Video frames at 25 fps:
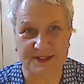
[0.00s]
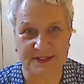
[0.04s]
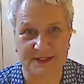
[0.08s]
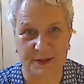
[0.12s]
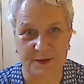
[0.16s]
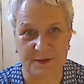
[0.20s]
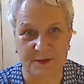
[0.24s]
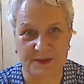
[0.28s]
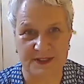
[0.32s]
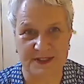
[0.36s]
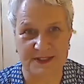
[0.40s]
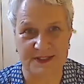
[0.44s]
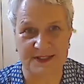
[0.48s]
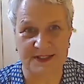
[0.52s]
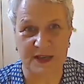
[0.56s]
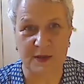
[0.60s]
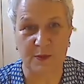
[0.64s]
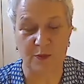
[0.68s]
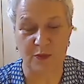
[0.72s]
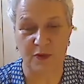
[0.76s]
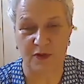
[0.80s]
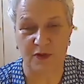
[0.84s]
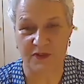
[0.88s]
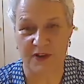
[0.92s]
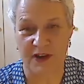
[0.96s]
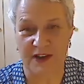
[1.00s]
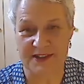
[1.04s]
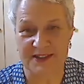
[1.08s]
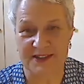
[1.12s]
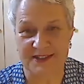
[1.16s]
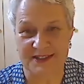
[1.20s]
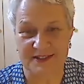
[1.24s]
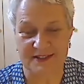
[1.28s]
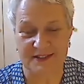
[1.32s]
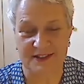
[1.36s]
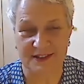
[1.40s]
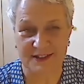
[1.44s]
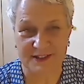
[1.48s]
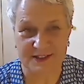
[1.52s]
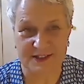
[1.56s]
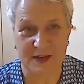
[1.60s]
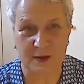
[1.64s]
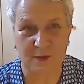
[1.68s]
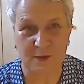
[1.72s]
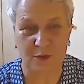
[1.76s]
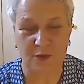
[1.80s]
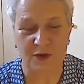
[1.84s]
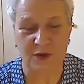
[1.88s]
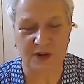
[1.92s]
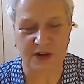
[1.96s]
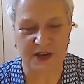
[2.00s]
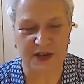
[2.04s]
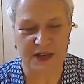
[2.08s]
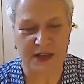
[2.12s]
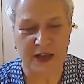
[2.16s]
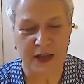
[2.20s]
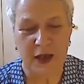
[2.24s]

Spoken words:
that was improvised contemporary,